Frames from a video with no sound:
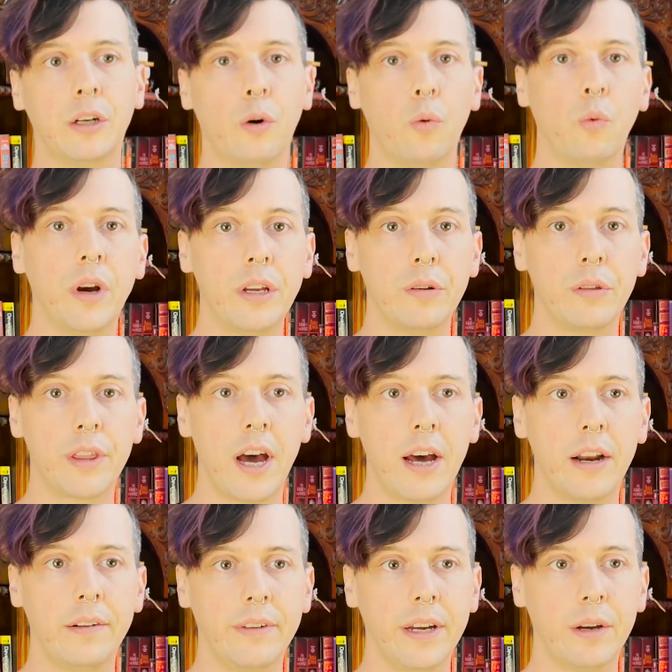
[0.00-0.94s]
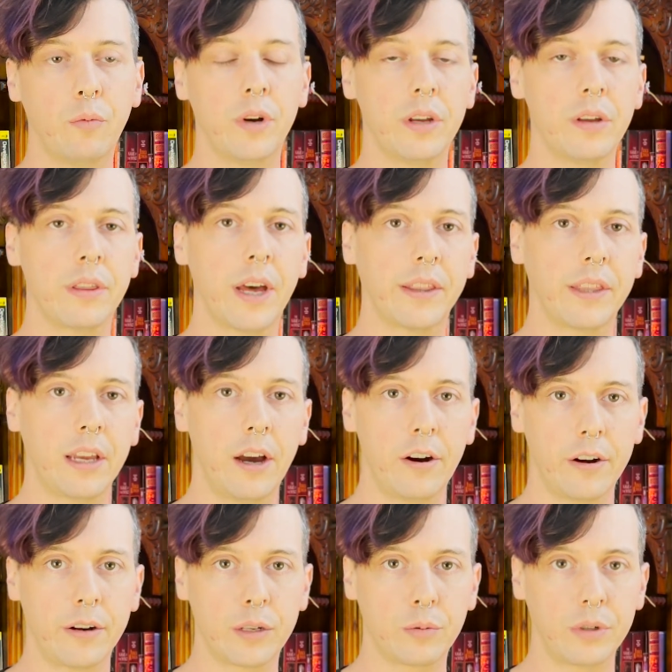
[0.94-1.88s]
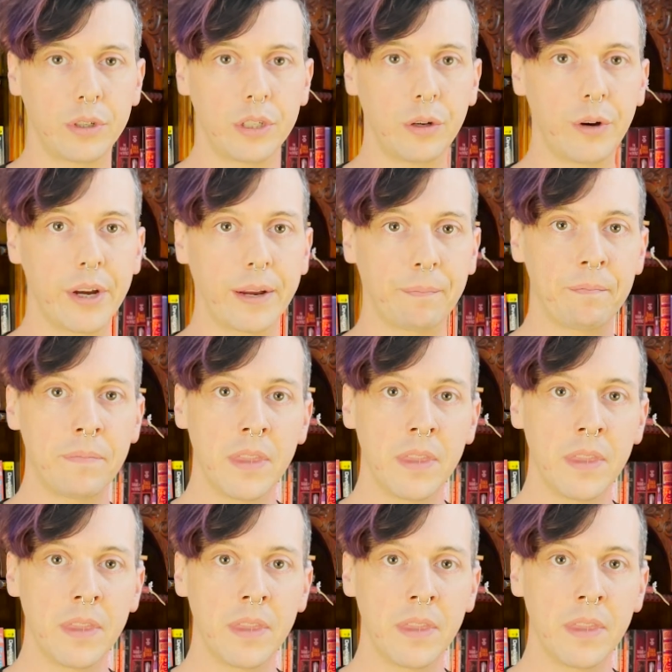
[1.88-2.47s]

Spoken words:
what you thought of it, what you thought the artist was doing.